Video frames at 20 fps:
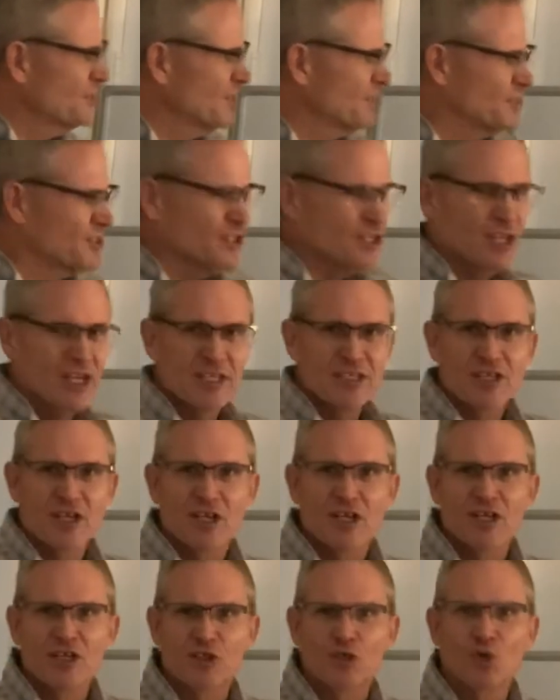it's a
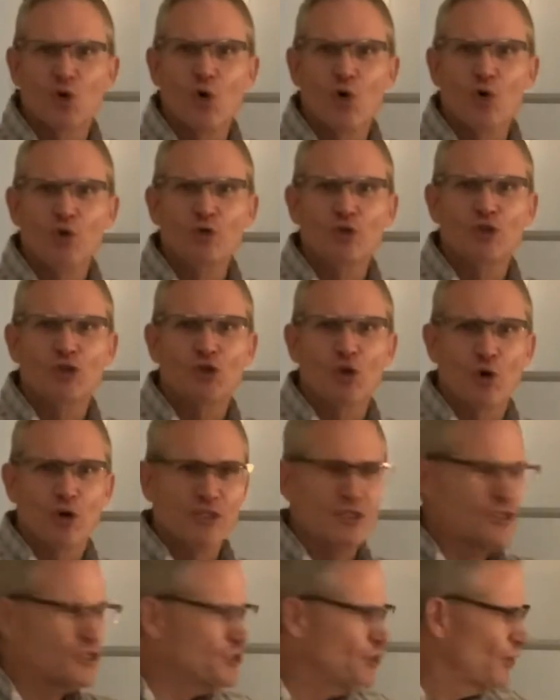controlled short
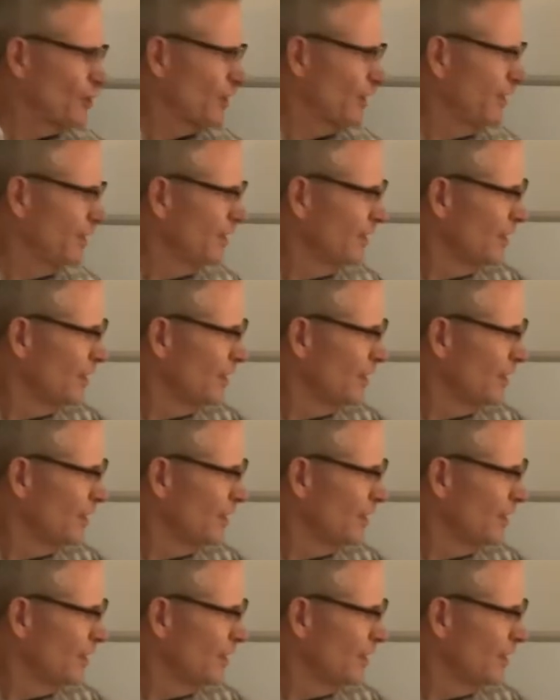circuit